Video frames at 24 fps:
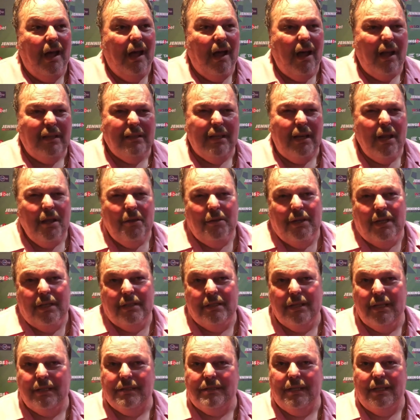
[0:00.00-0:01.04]
don't know,
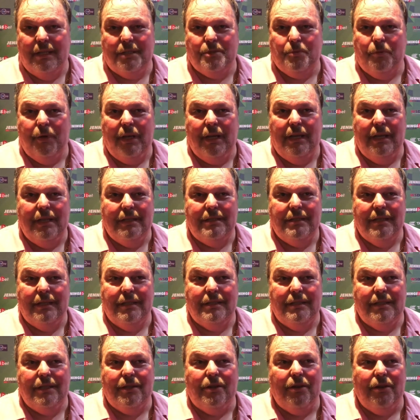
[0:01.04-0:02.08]
it's weird.
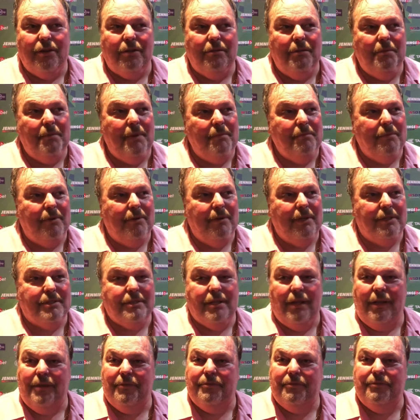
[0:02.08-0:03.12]
You've got to remember
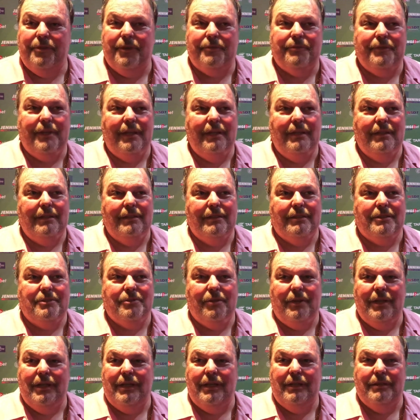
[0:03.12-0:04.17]
it's like 15 to
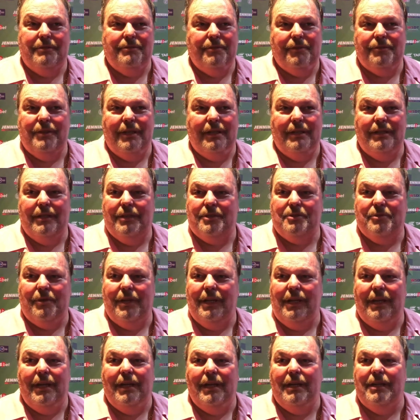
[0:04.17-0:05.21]
20
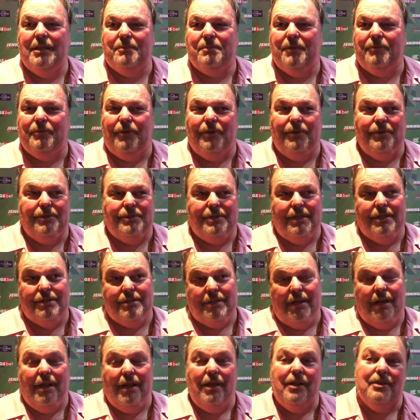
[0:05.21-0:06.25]
years before since
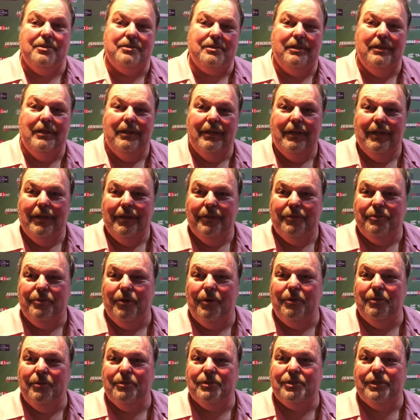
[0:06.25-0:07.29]
I last
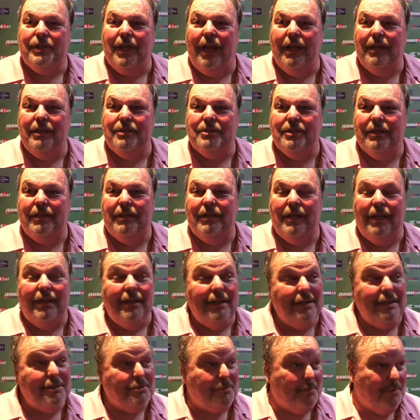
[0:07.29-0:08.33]
threw on stage,
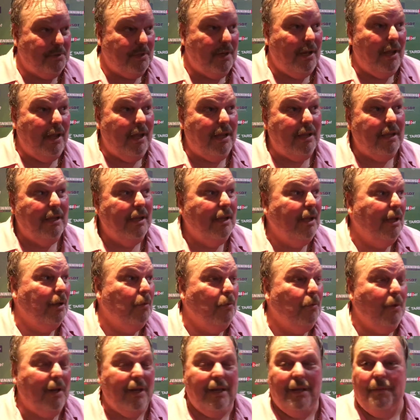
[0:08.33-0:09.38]
and this was like
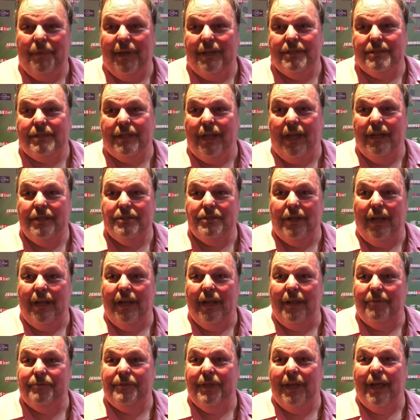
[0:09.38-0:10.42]
one of the best stages. I
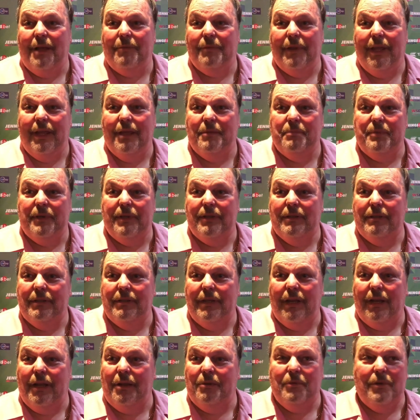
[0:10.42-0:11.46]
loved it up there, but
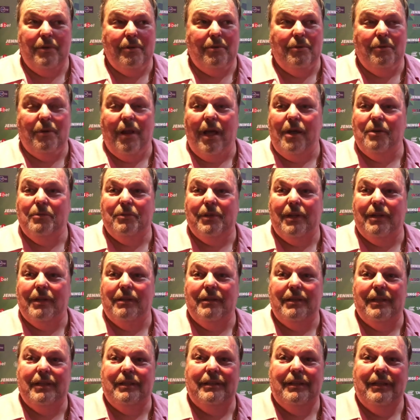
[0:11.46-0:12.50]
you know, we're all older
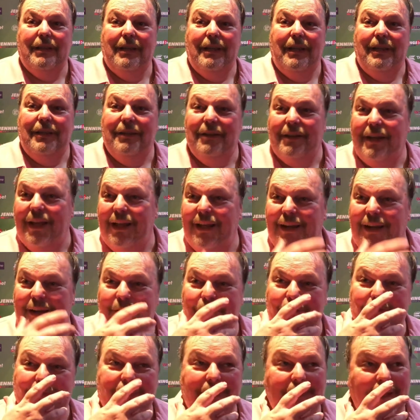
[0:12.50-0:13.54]
and you get a
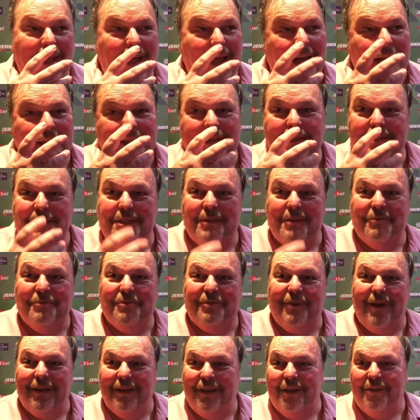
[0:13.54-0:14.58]
little haze in
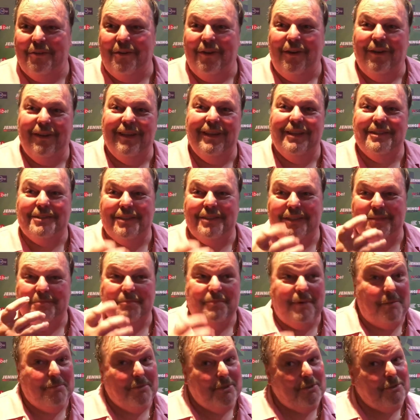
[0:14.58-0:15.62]
front of your eyes, and
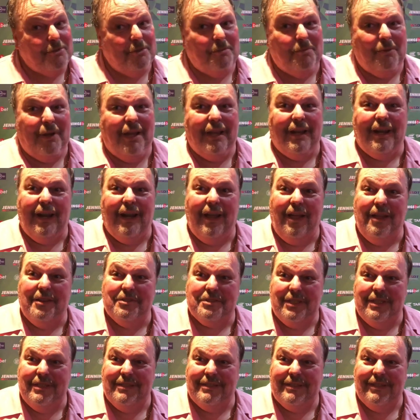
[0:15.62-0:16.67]
perhaps I should wear
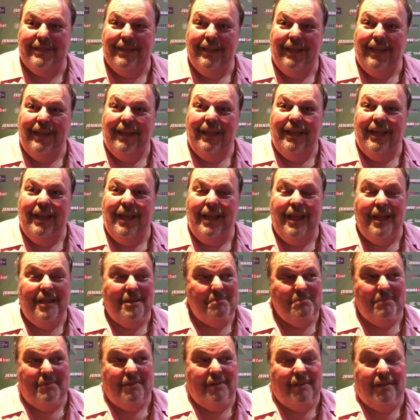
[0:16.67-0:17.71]
glasses. I
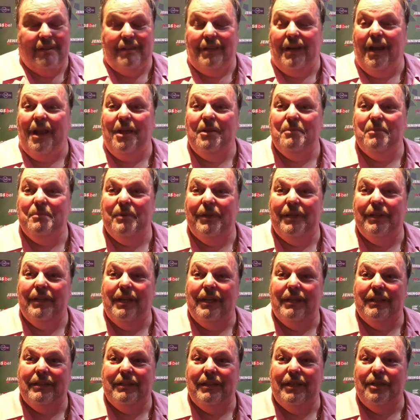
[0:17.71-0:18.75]
don't know, but
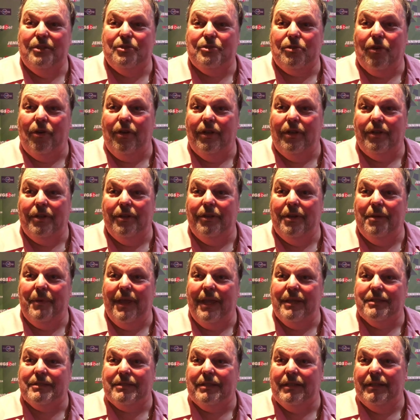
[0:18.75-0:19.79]
you try and do your
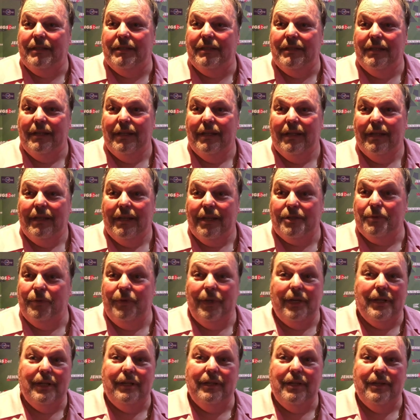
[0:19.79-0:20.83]
best, and that's all
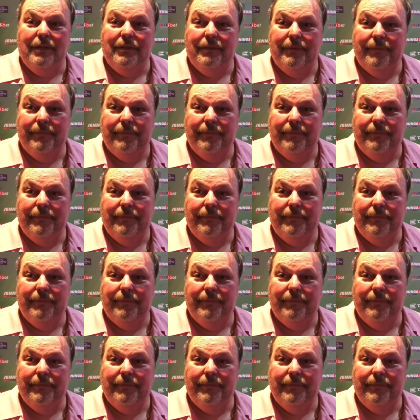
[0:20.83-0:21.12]
you can do.